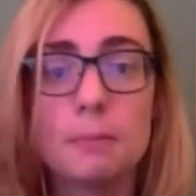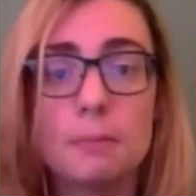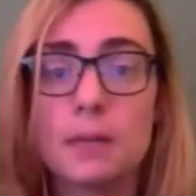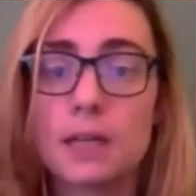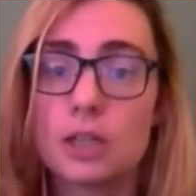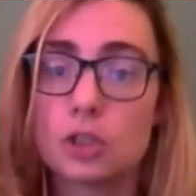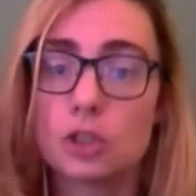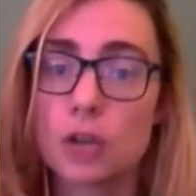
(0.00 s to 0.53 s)

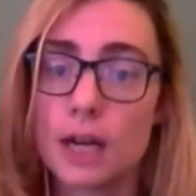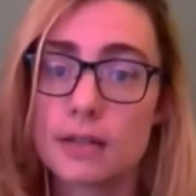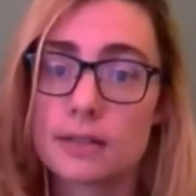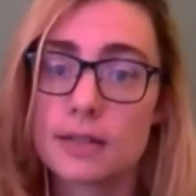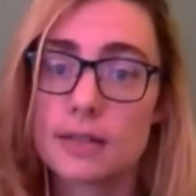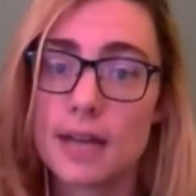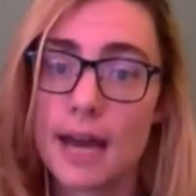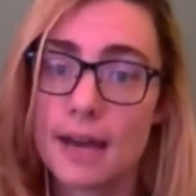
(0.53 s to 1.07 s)
being
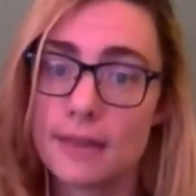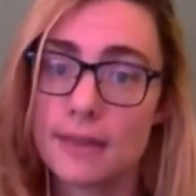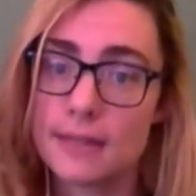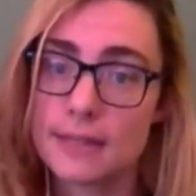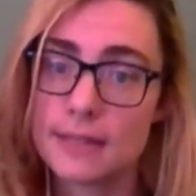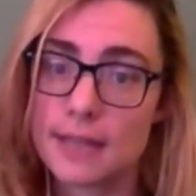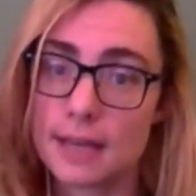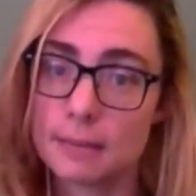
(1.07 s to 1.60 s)
addressed at
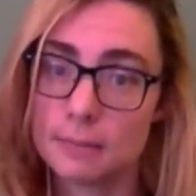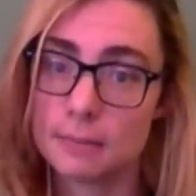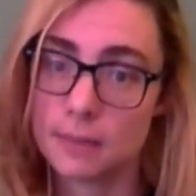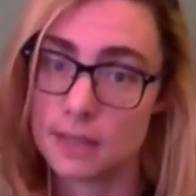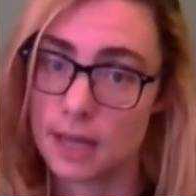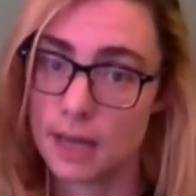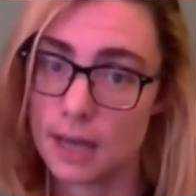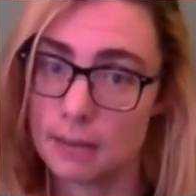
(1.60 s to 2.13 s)
the same
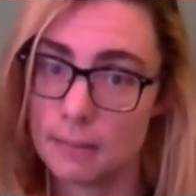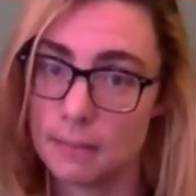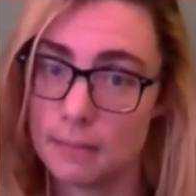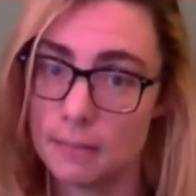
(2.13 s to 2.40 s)
time.